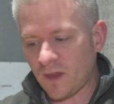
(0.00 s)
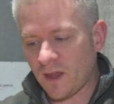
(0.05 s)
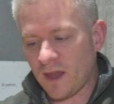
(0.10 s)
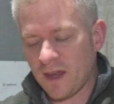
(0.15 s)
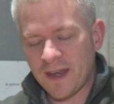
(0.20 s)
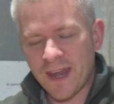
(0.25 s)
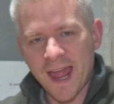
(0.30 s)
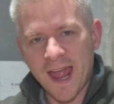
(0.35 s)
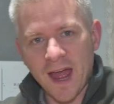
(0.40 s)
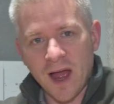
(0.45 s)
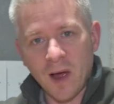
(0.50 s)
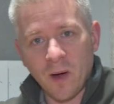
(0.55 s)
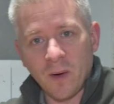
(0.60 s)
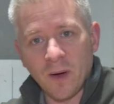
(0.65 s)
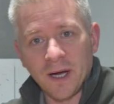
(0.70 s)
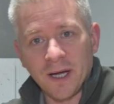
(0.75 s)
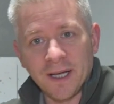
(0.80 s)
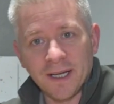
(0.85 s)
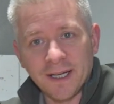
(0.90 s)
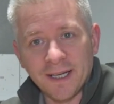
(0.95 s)
And
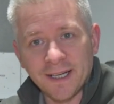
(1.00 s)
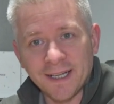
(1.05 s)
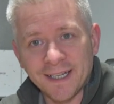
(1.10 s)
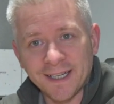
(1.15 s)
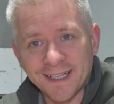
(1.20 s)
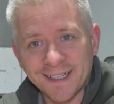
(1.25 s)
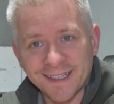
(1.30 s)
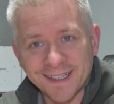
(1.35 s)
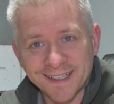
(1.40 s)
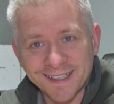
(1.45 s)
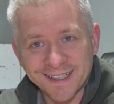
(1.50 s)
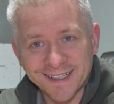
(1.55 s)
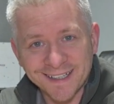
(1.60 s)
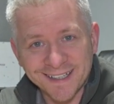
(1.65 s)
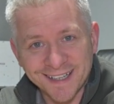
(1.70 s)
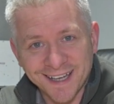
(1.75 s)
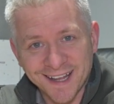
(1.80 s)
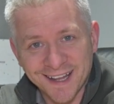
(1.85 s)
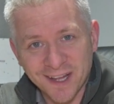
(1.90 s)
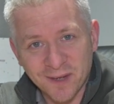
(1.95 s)
now
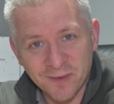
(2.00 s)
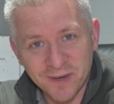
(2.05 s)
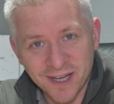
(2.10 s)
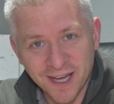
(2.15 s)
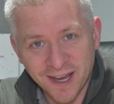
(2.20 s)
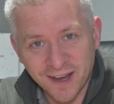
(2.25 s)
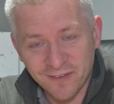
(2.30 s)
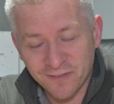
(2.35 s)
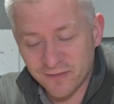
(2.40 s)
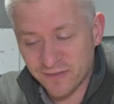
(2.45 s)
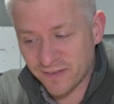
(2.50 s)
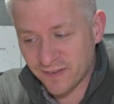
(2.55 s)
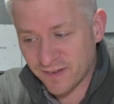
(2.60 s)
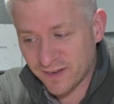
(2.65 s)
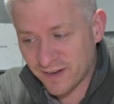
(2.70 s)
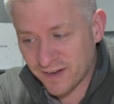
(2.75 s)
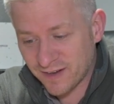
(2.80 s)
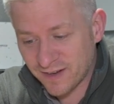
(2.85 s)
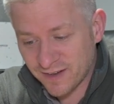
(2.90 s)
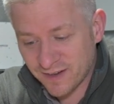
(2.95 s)
that we have
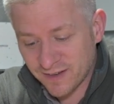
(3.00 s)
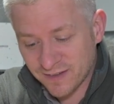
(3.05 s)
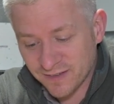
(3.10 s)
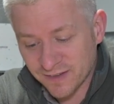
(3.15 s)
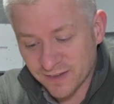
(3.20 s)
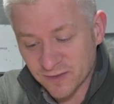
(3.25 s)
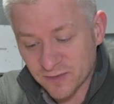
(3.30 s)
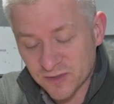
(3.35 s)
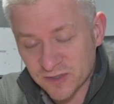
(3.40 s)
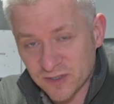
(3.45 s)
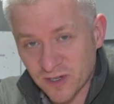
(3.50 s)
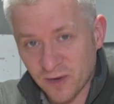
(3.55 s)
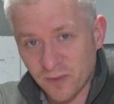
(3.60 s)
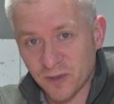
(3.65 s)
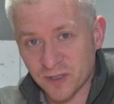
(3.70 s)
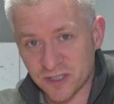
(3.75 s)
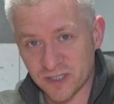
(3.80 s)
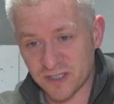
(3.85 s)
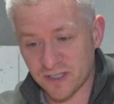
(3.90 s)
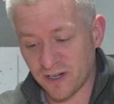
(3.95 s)
the little
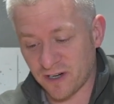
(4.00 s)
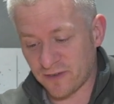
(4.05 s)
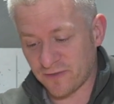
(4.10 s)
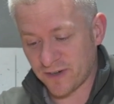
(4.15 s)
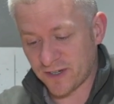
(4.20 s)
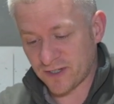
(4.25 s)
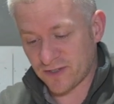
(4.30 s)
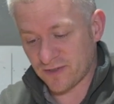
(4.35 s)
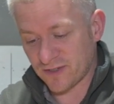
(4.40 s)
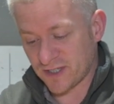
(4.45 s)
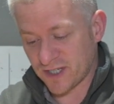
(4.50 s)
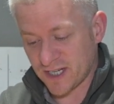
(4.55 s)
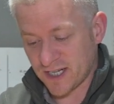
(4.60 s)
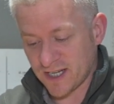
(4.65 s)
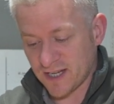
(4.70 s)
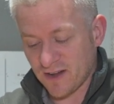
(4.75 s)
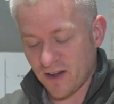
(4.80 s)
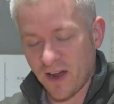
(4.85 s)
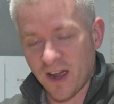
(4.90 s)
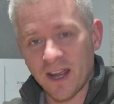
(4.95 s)
SkyWatcher Star Adventurer
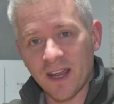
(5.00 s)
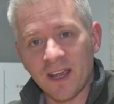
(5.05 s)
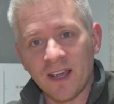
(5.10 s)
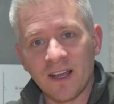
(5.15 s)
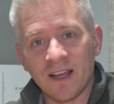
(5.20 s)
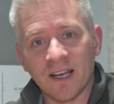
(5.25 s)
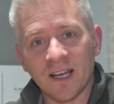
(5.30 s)
GTI,